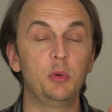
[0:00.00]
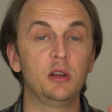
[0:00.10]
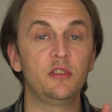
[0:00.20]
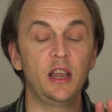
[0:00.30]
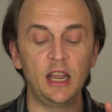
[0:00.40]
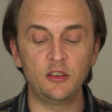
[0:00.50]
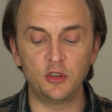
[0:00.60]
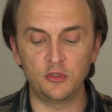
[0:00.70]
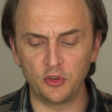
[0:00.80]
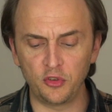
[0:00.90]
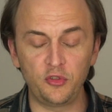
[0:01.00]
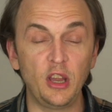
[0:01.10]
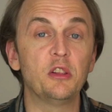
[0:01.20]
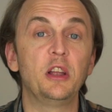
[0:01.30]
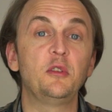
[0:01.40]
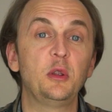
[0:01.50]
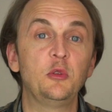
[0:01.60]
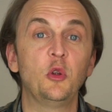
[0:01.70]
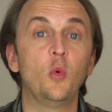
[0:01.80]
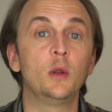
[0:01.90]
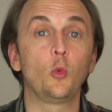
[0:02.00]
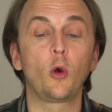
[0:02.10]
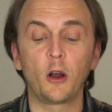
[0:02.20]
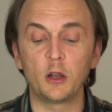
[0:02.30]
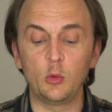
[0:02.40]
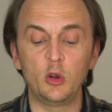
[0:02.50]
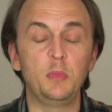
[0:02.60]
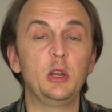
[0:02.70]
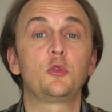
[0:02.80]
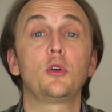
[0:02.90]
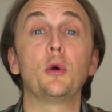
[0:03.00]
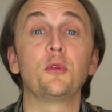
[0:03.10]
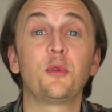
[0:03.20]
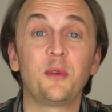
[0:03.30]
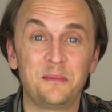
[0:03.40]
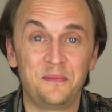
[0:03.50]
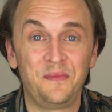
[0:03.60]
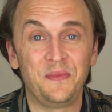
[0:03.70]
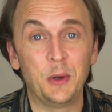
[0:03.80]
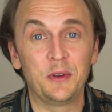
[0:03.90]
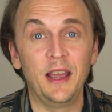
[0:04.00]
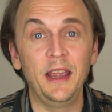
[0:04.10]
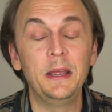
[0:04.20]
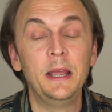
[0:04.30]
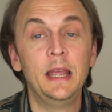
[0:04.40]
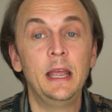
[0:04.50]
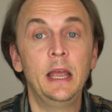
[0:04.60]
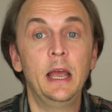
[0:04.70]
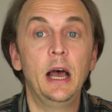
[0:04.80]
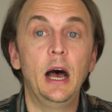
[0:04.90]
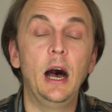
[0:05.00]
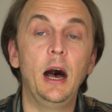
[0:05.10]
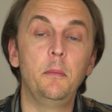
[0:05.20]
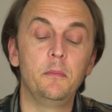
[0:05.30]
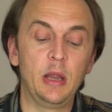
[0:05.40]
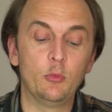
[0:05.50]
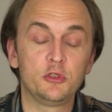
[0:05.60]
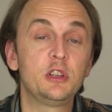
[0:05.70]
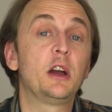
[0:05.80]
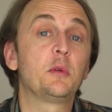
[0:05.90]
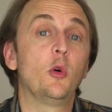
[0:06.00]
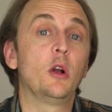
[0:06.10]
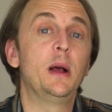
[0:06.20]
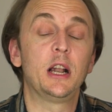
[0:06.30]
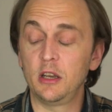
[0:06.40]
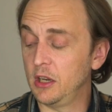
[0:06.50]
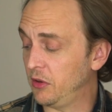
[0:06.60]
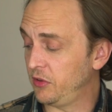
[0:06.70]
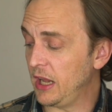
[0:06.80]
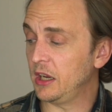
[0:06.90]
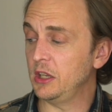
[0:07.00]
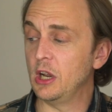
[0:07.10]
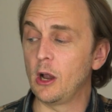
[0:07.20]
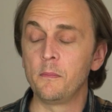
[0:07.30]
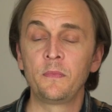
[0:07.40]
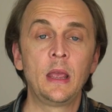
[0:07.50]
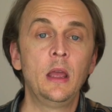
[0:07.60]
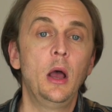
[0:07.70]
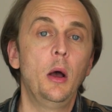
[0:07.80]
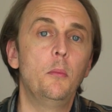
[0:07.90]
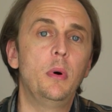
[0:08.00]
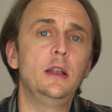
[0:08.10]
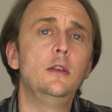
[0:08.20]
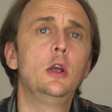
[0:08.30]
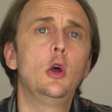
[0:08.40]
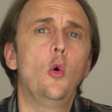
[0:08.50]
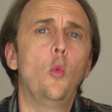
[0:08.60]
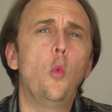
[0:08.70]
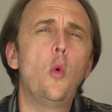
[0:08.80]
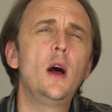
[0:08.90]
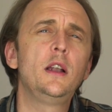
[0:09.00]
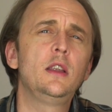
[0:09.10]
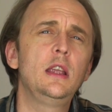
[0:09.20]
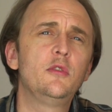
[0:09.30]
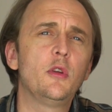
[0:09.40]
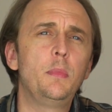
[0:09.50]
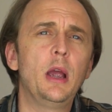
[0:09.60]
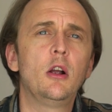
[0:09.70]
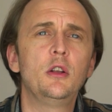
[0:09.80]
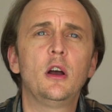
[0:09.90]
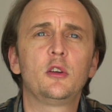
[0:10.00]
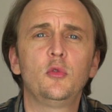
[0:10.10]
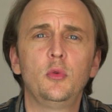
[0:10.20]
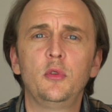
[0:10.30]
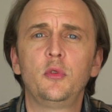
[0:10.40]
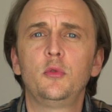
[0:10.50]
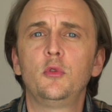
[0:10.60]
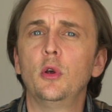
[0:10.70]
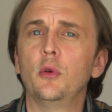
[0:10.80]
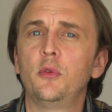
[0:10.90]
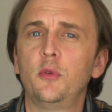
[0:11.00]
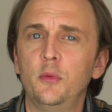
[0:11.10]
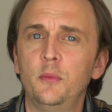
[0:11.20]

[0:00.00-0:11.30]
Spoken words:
But if I had to distill it into one word, it would be truth, okay? And we'll talk more about it in a second here. But what is a paradox with truth?